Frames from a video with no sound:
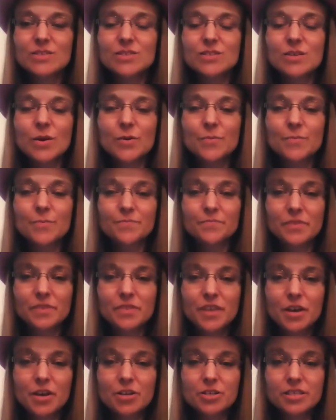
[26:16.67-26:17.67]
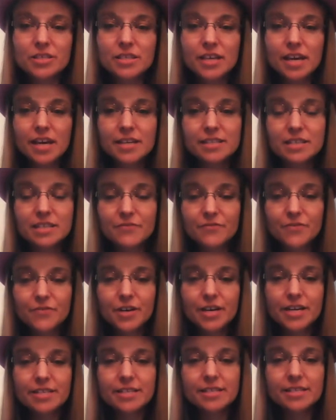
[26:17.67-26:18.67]
So there's like
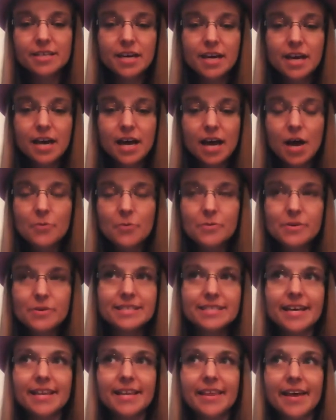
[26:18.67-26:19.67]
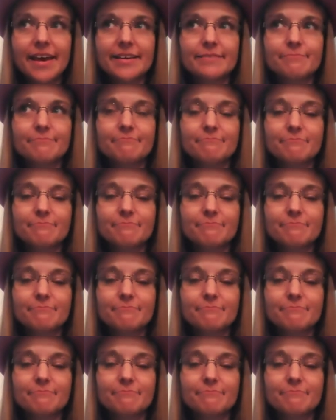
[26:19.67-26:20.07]
different, I want to say like